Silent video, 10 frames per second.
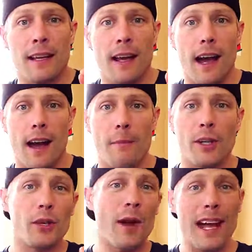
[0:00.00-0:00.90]

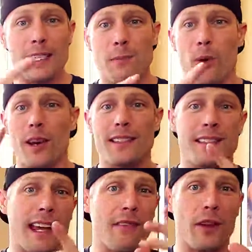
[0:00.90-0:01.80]
you export it,
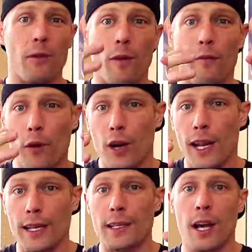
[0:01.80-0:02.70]
save it, revert
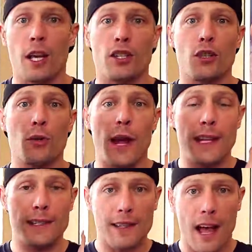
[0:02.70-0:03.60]
it to
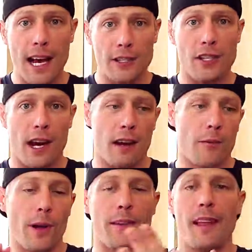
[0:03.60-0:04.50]
a slide share,
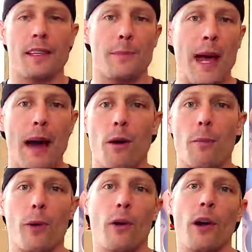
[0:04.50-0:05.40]
whether that's
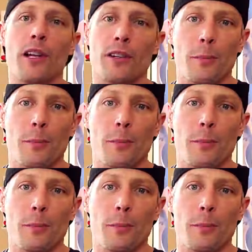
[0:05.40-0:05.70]
PowerPoint or